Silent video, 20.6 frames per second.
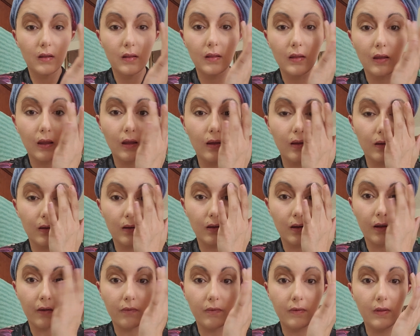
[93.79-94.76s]
Like,
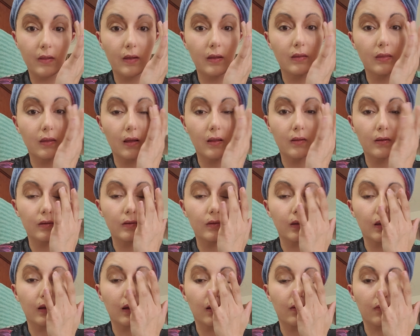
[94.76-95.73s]
I feel like that looks
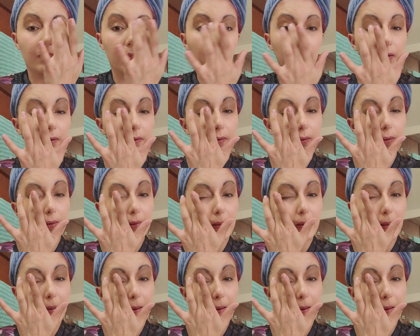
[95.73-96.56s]
like I've blended